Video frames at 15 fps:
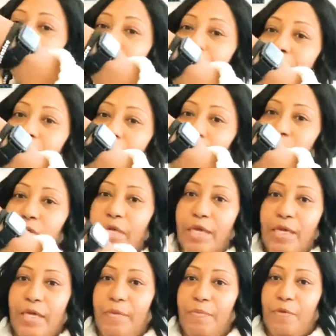But you
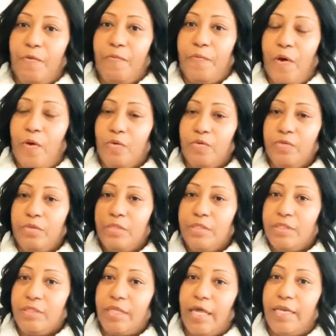can keep your phone
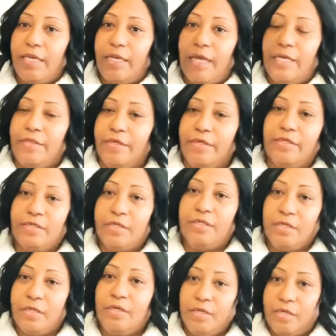steady like this.
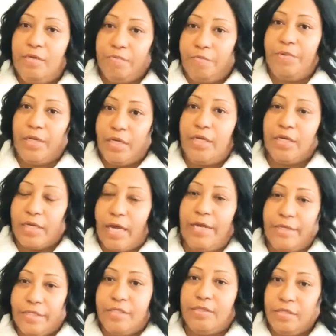But look,
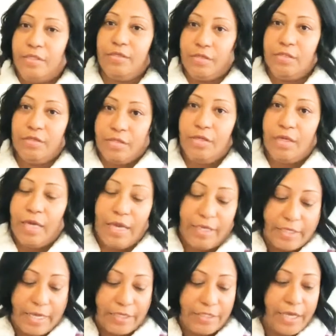guys,
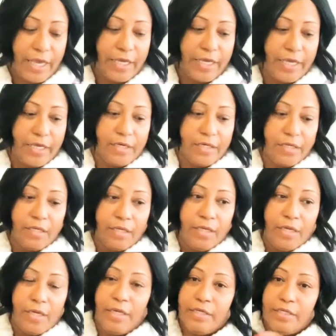and that shaking
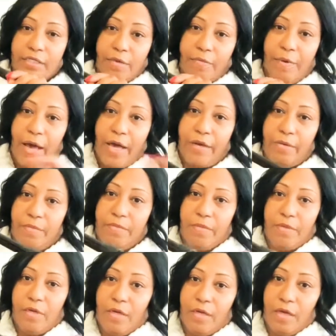is the bottom
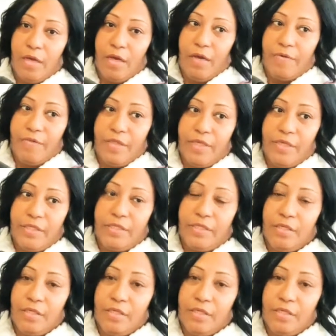of this.